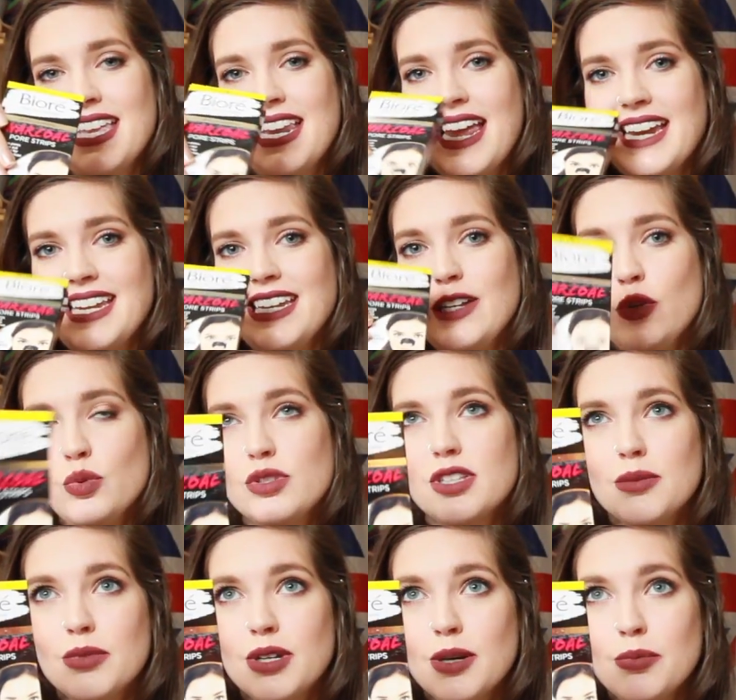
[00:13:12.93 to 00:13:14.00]
and I did use
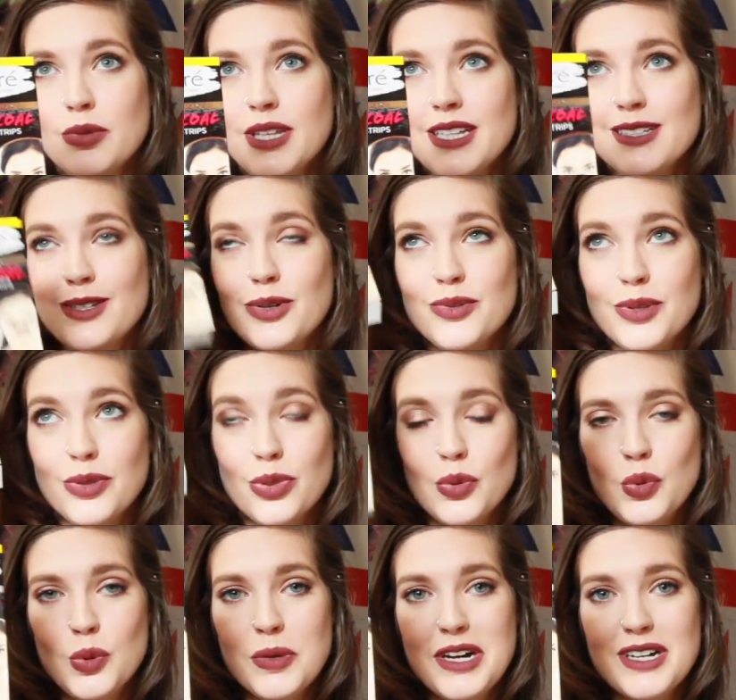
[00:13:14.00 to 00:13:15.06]
them a couple days ago and then
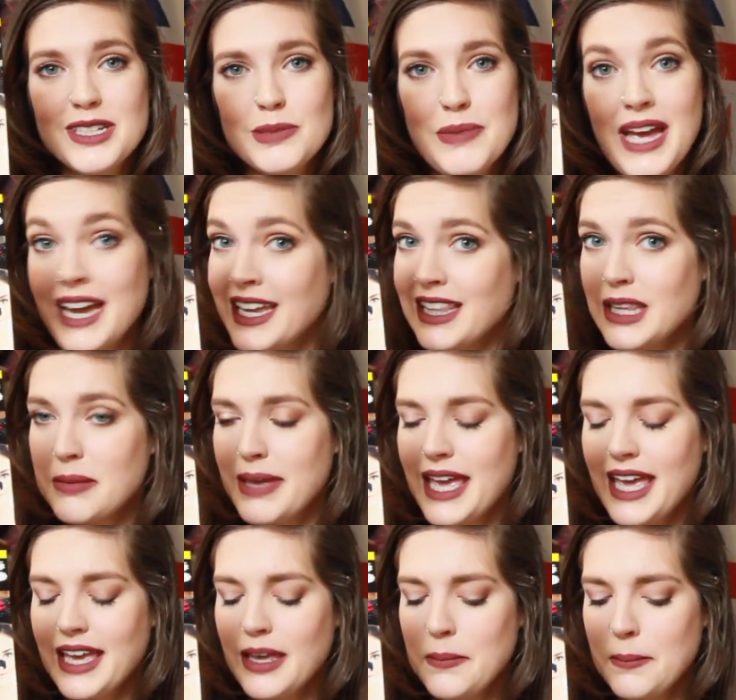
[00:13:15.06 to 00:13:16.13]
threw the box back in the
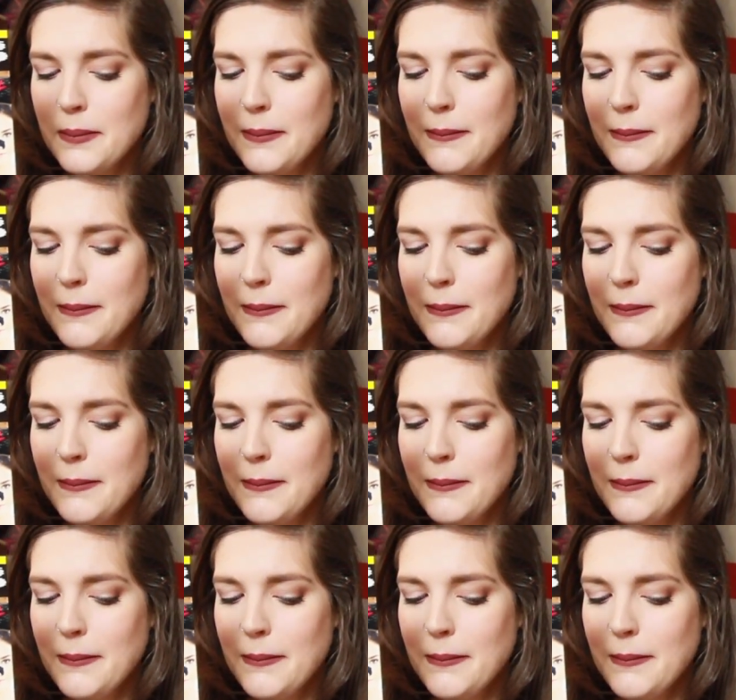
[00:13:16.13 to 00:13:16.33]
bag,